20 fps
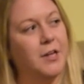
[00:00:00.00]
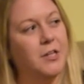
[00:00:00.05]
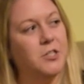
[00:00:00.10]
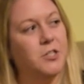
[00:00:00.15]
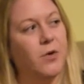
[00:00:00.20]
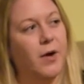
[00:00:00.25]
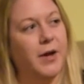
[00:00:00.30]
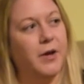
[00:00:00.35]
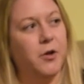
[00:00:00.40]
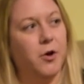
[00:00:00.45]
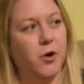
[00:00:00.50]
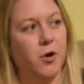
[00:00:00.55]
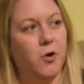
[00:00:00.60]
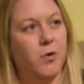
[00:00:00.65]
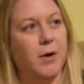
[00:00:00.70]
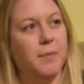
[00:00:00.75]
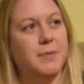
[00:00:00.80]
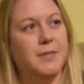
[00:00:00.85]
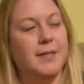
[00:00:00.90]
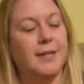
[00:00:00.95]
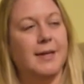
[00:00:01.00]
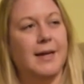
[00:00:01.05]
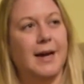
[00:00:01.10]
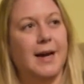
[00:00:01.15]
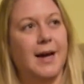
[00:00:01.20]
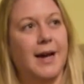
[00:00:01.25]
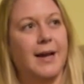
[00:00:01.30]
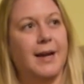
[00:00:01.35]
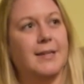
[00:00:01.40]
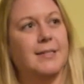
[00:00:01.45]
So I go up to the
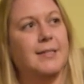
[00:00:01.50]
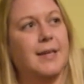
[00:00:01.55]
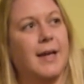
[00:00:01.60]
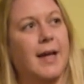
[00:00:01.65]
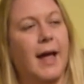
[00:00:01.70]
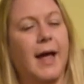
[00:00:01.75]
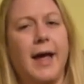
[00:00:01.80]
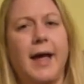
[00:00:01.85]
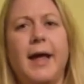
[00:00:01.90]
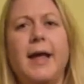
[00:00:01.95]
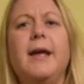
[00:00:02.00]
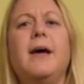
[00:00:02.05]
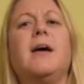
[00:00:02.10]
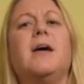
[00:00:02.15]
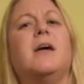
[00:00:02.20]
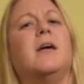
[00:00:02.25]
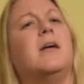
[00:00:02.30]
guy and I say, hey,